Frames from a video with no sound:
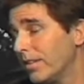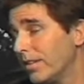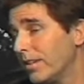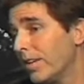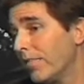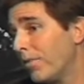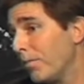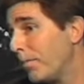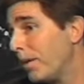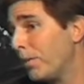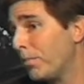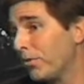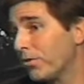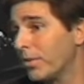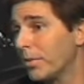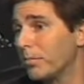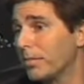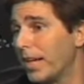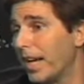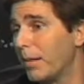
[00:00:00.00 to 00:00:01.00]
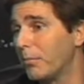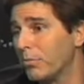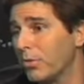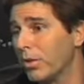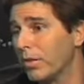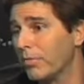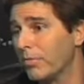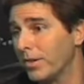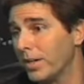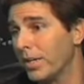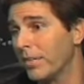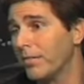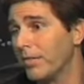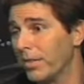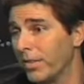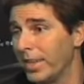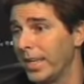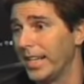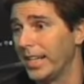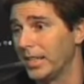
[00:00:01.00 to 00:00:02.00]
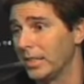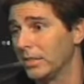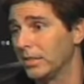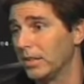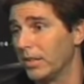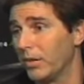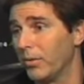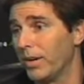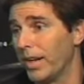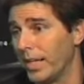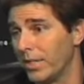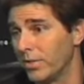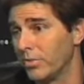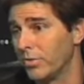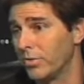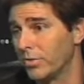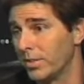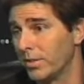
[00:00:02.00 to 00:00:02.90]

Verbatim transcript: Different people sometimes look for different things in their relationships.